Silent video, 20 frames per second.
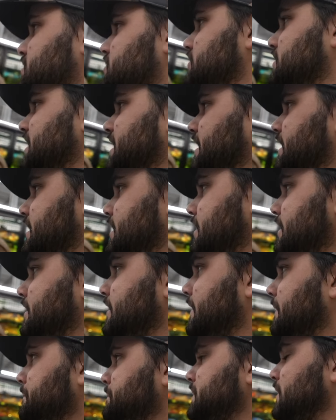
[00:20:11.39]
Do you think
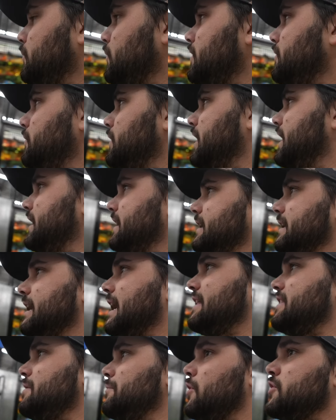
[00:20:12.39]
what?
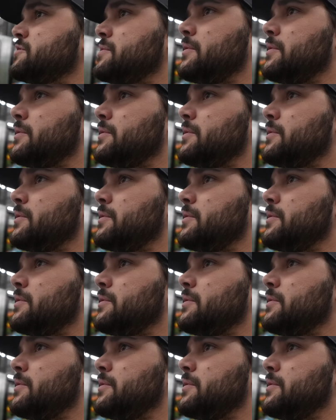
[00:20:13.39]
I think most